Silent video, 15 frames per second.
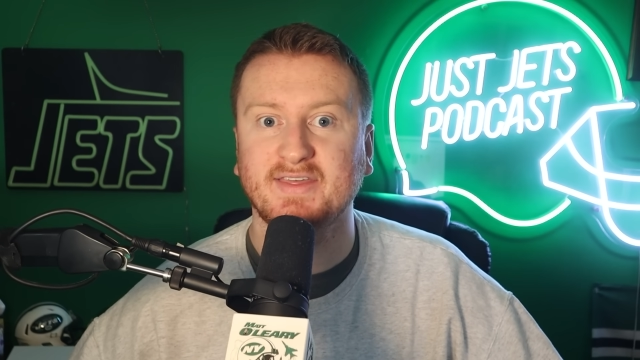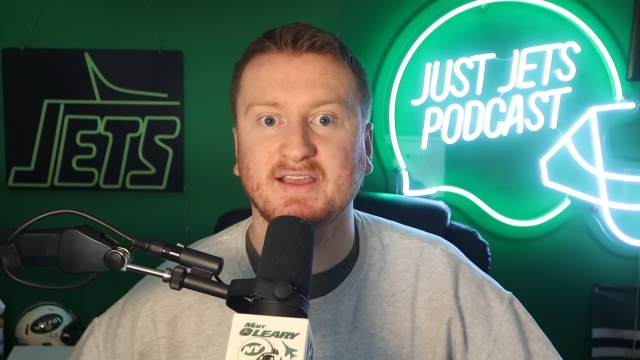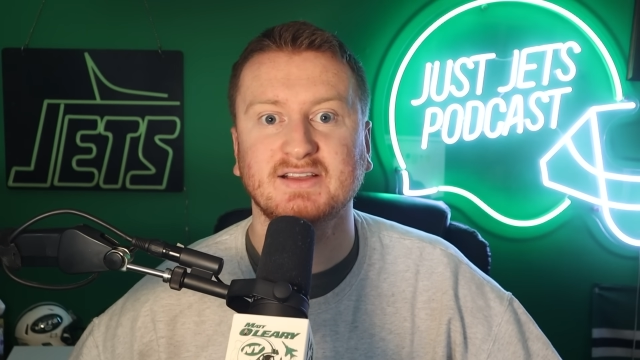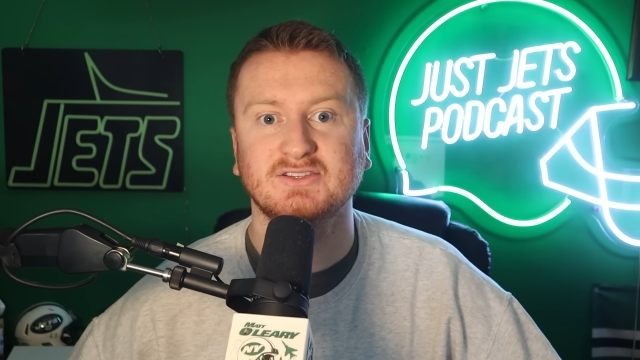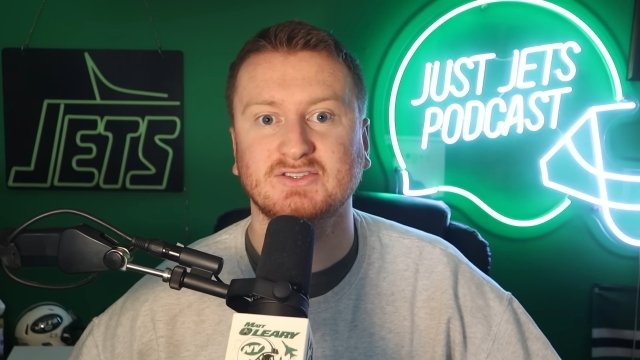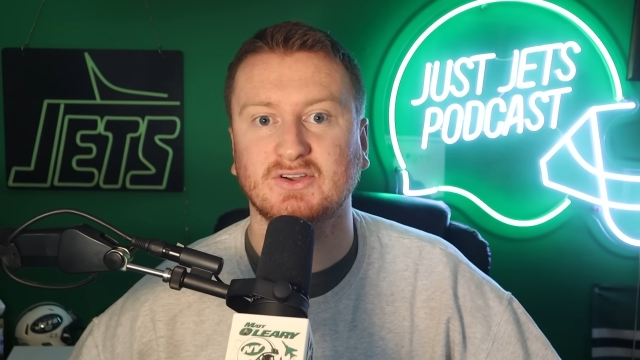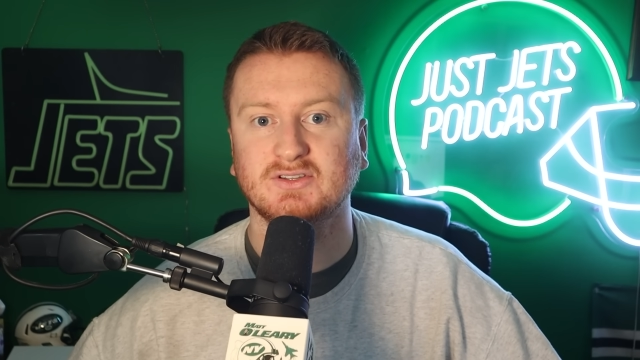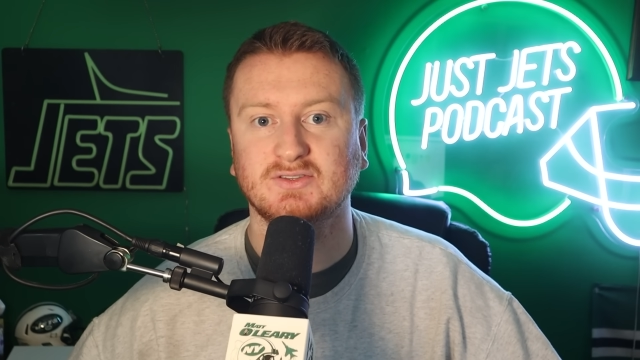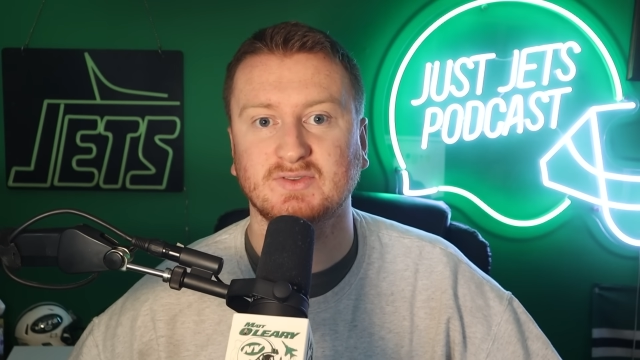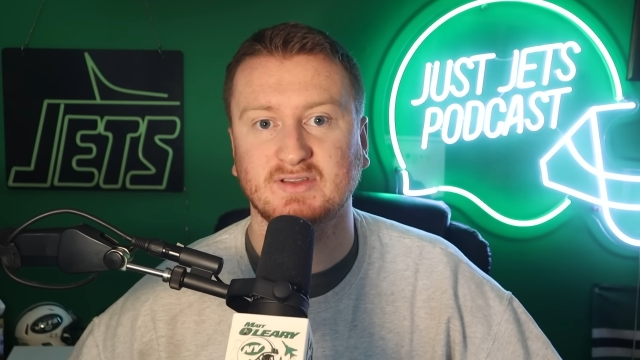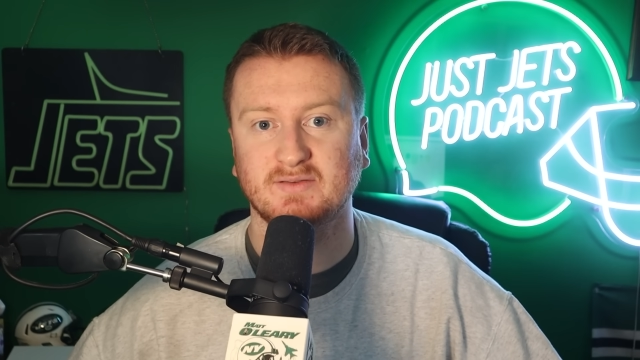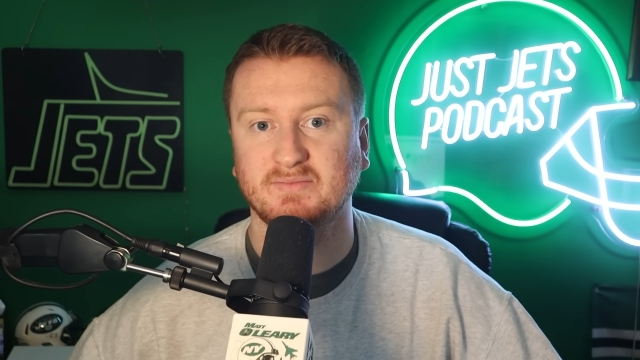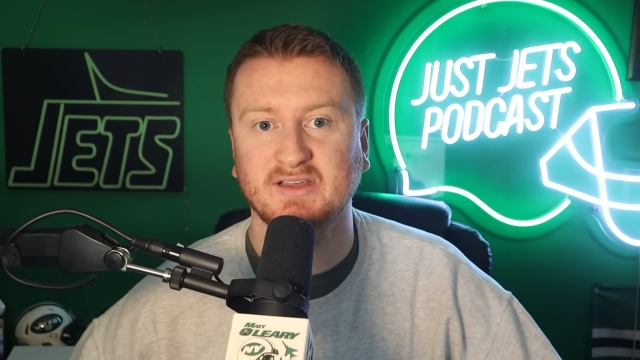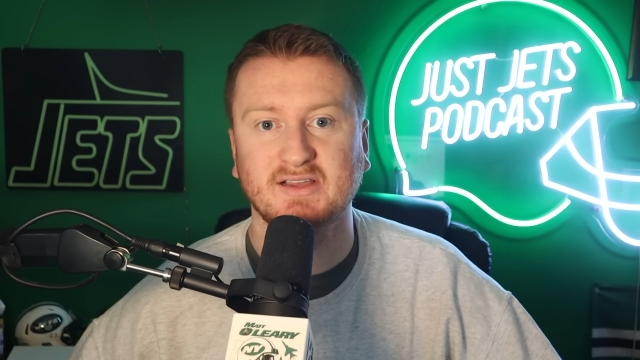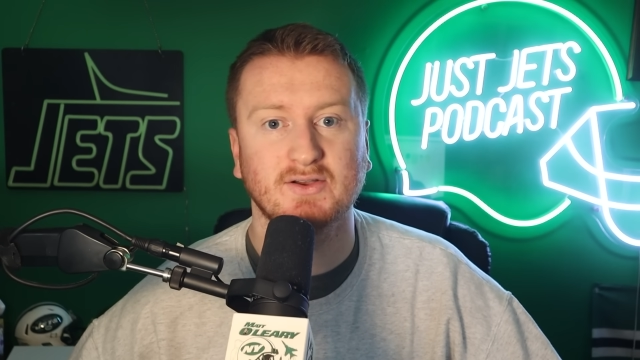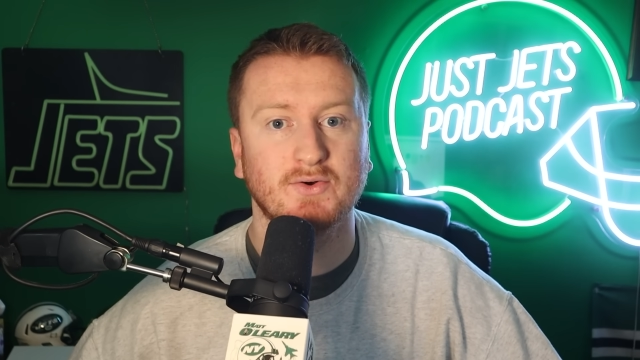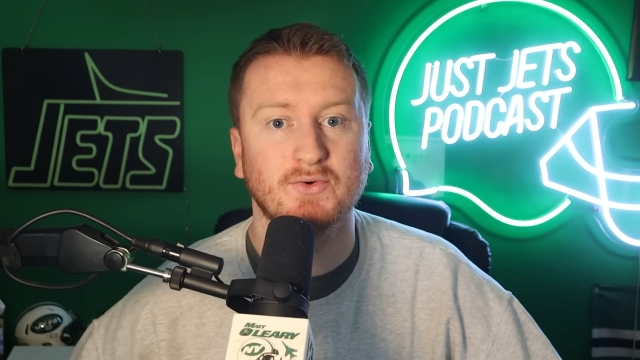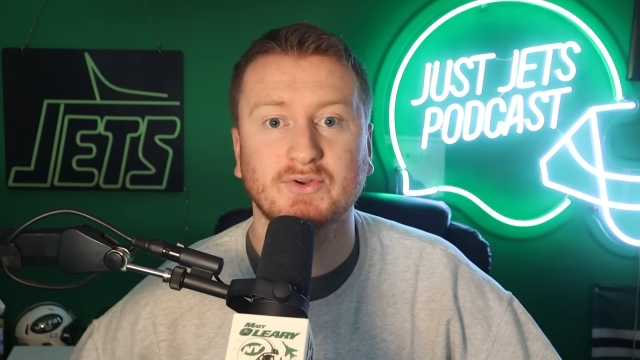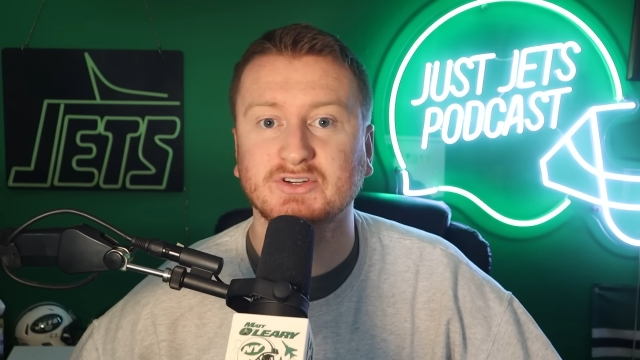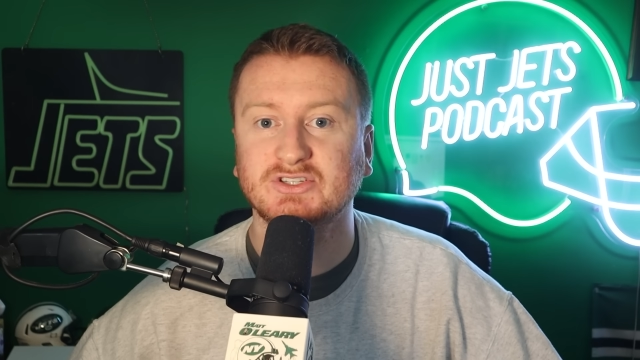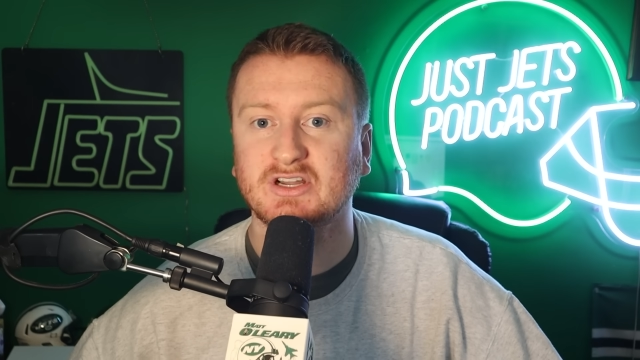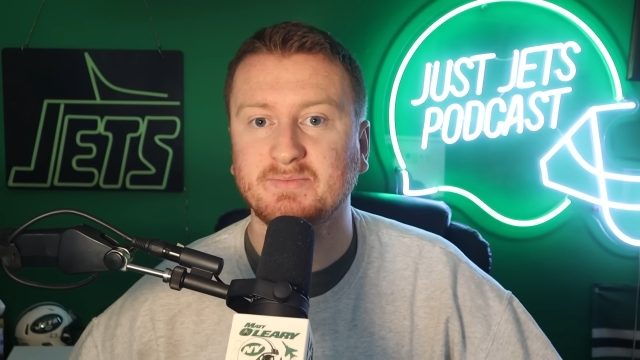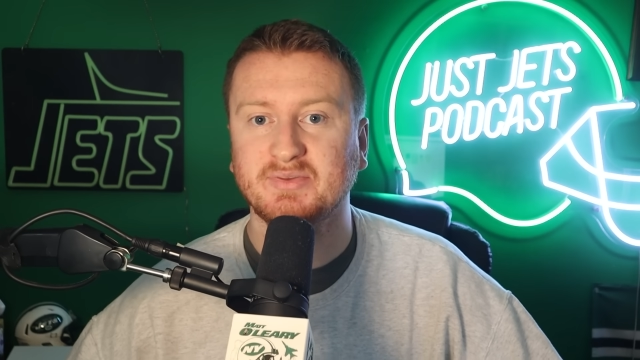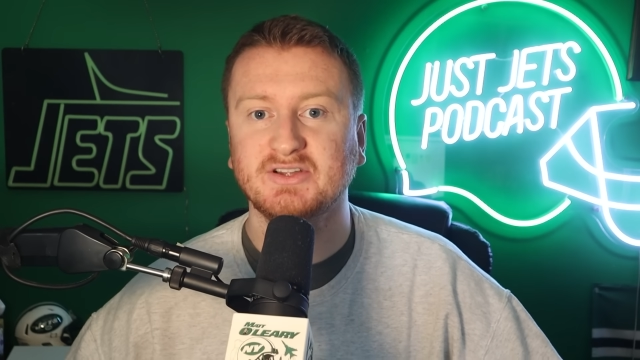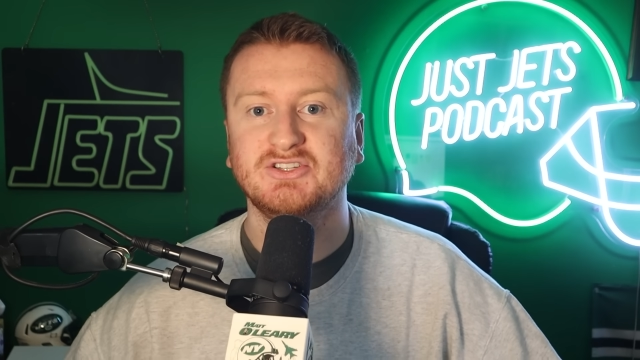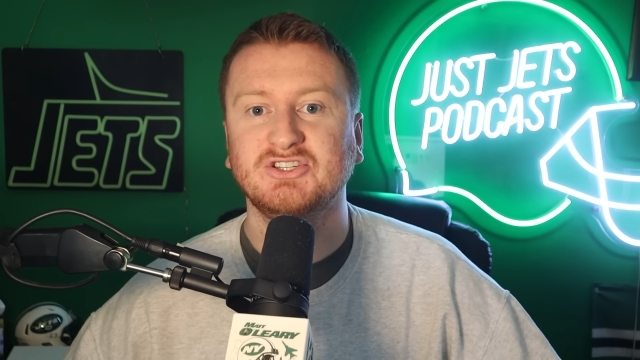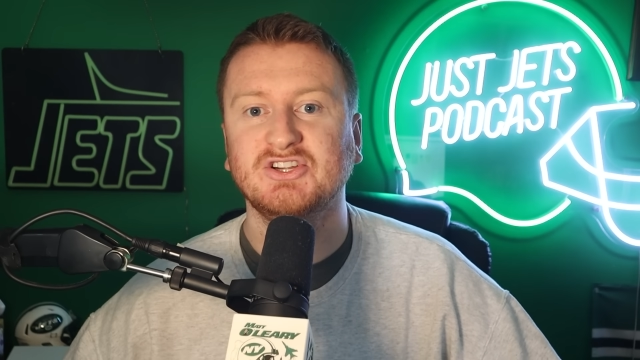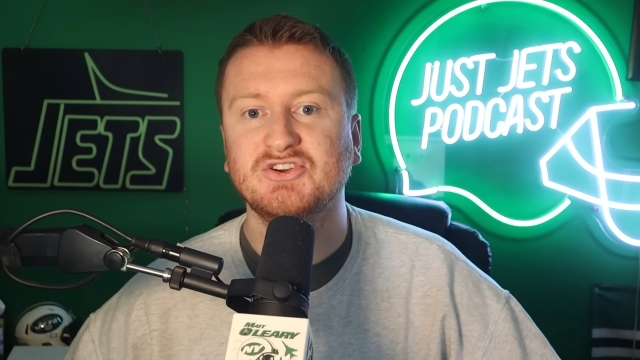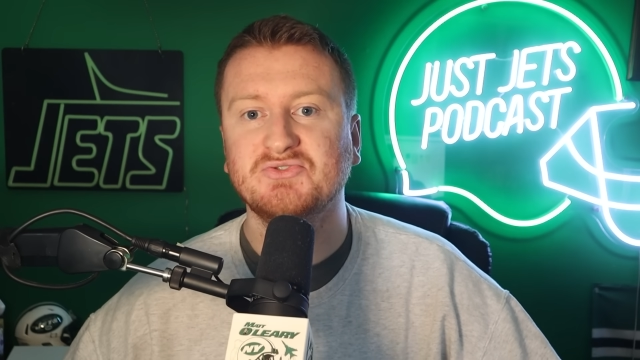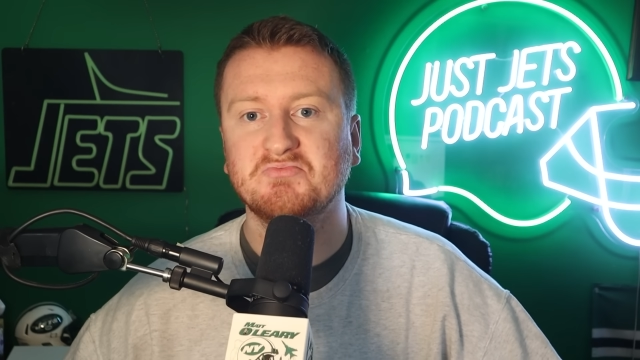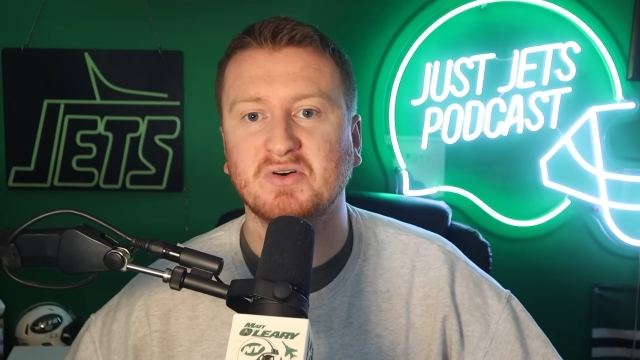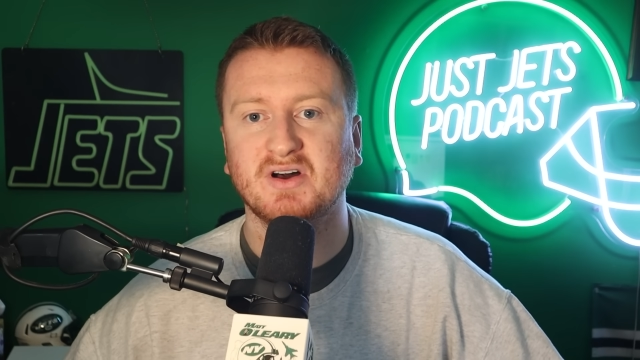I think it starts with a big ownership issue,